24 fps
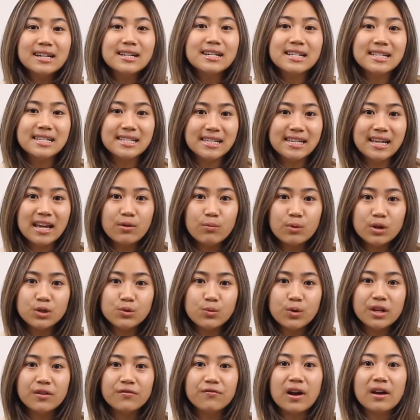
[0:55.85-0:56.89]

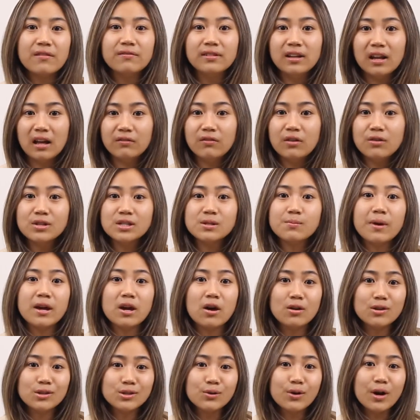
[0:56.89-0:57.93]
CA125 levels may
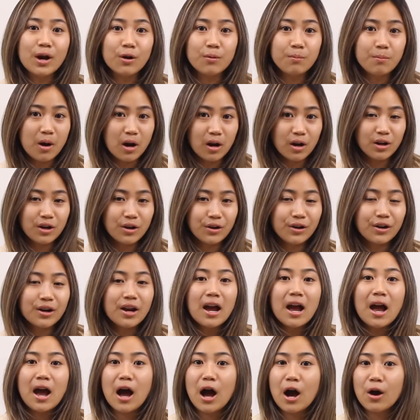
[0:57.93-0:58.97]
also help monitor
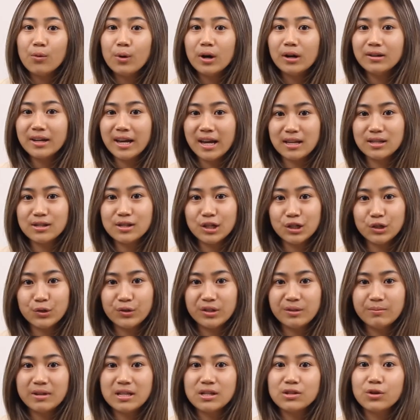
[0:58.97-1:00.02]
how well cancer
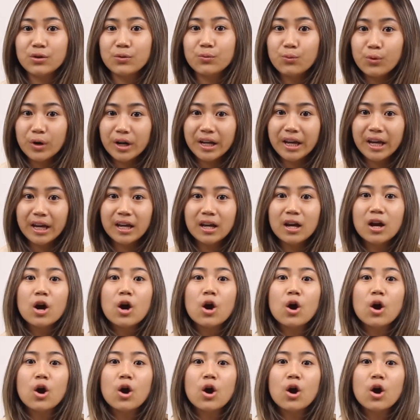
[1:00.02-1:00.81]
treatments are working